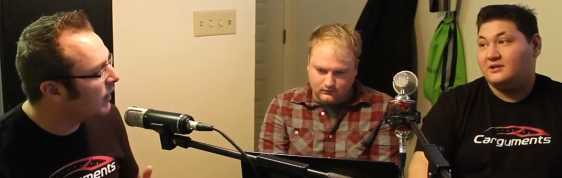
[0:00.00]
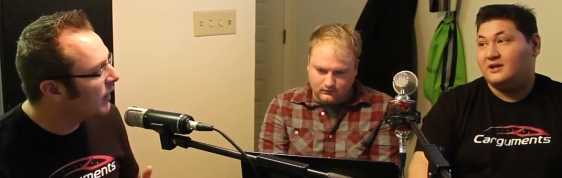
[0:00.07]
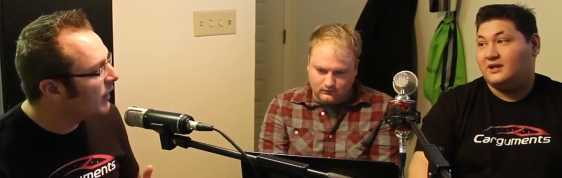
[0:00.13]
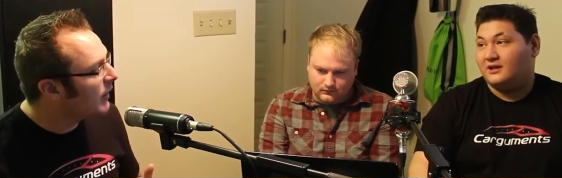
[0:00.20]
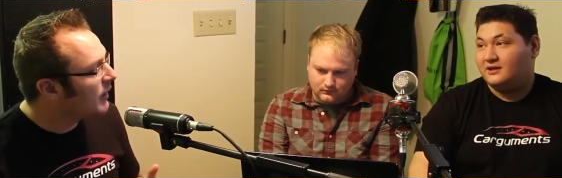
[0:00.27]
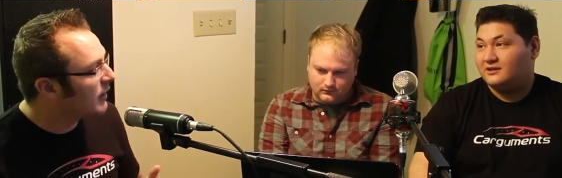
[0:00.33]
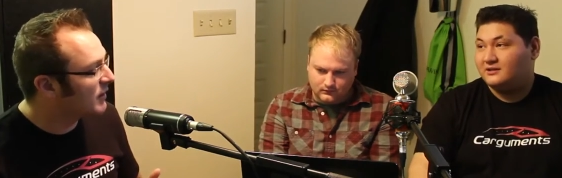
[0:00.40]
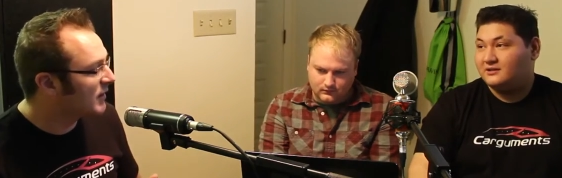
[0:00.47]

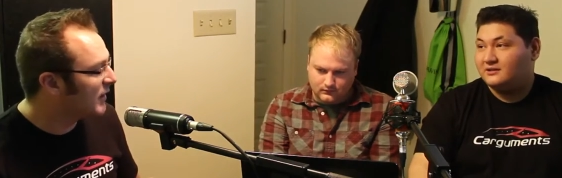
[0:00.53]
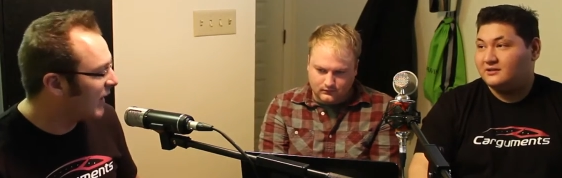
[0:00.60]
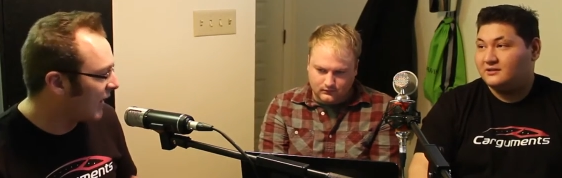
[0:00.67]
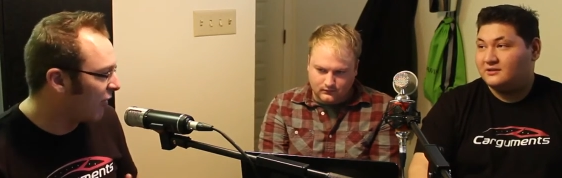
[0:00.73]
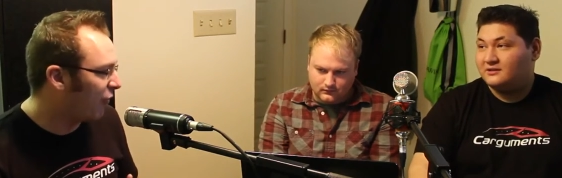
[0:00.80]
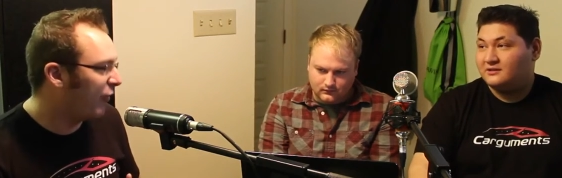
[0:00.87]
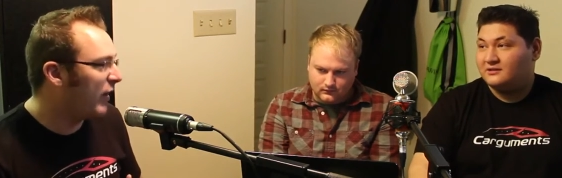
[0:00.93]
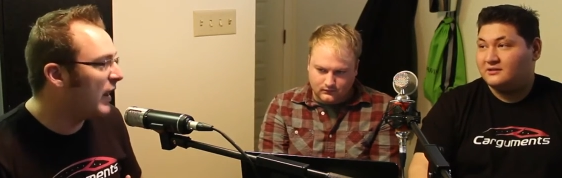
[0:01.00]
Speaker 1: Yeah, because then they
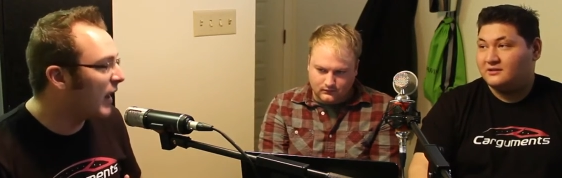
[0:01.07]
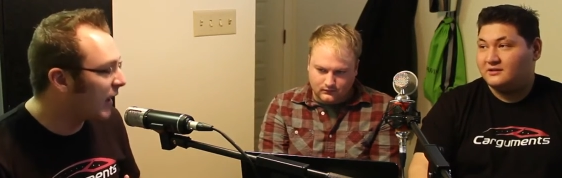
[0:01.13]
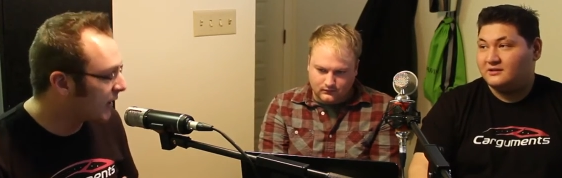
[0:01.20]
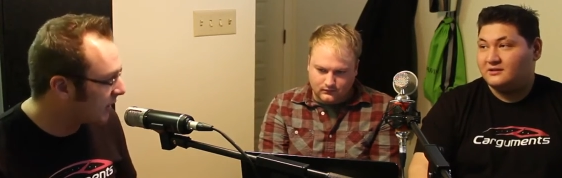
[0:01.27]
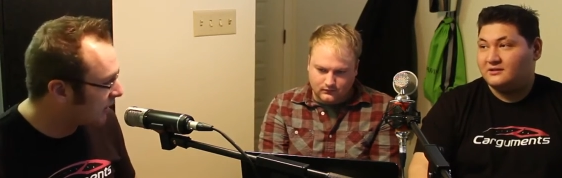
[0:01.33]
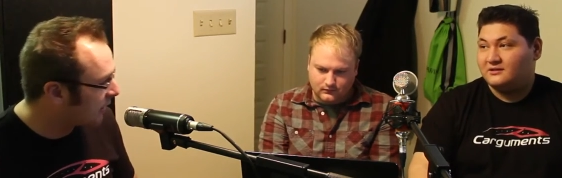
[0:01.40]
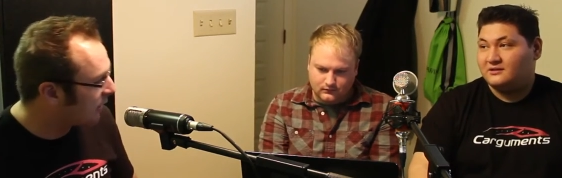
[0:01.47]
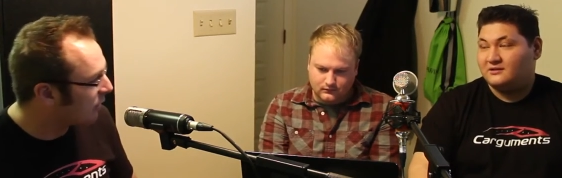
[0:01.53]
have Fiat
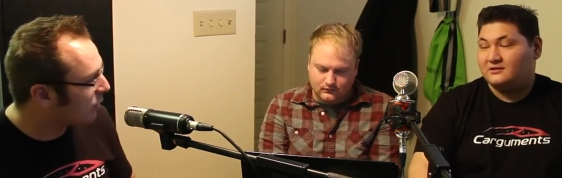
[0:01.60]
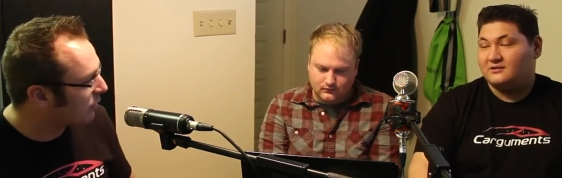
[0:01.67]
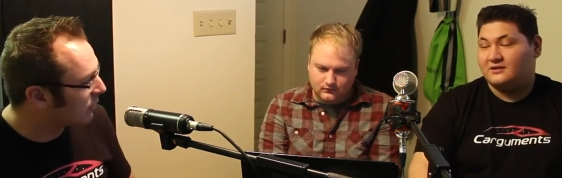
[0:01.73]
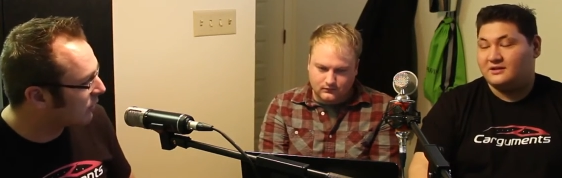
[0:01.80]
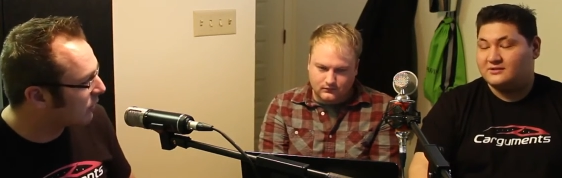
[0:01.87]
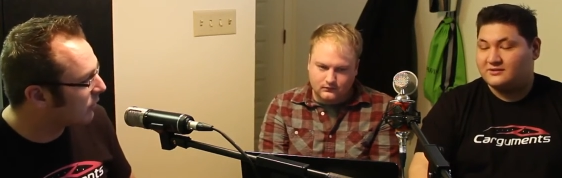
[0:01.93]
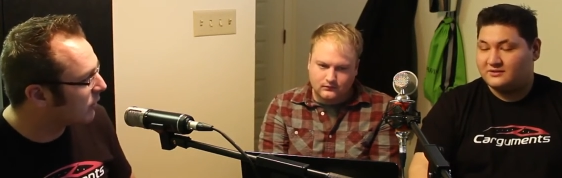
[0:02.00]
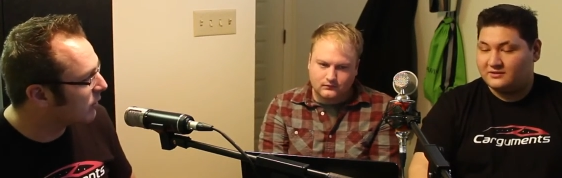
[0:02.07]
in there with
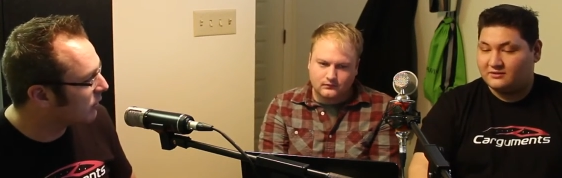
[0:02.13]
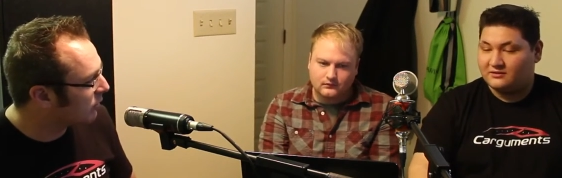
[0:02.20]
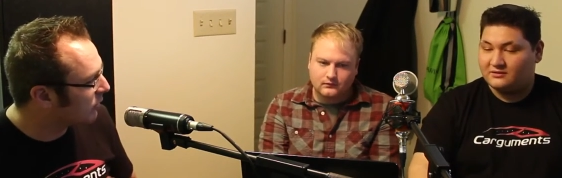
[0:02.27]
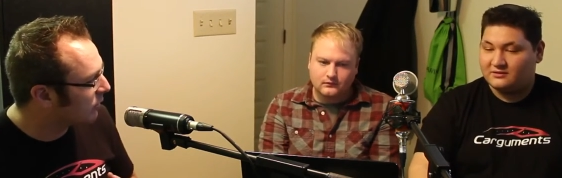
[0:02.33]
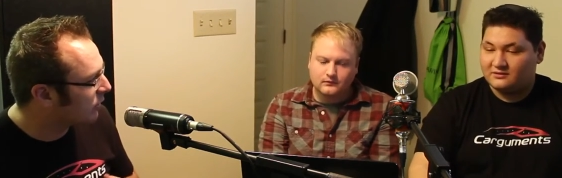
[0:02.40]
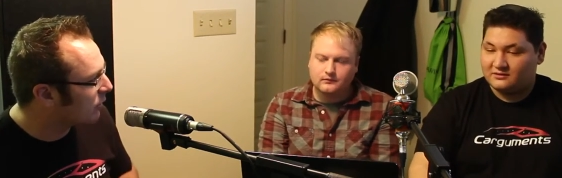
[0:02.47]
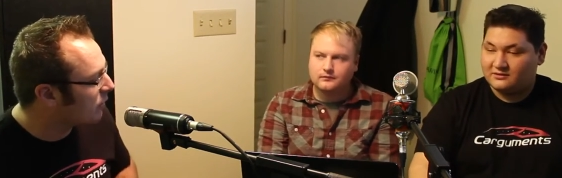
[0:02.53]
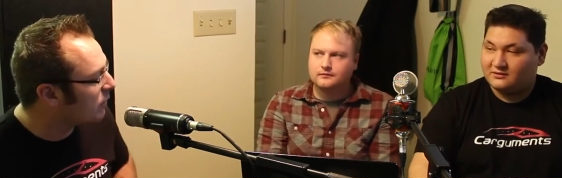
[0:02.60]
their
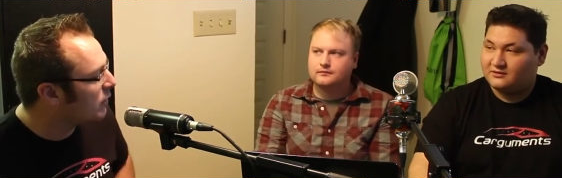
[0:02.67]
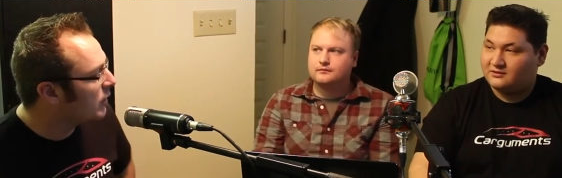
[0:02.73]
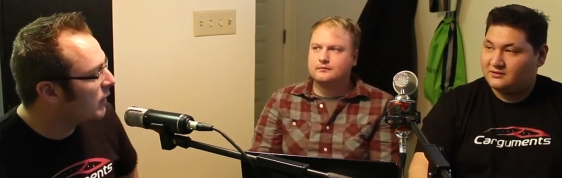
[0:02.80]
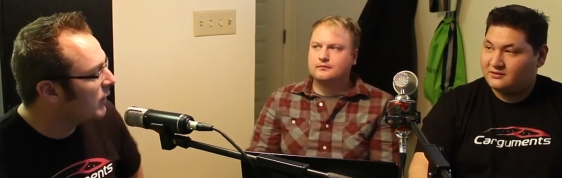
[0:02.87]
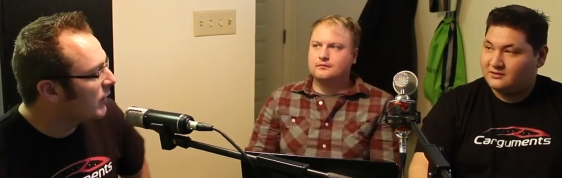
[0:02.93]
those little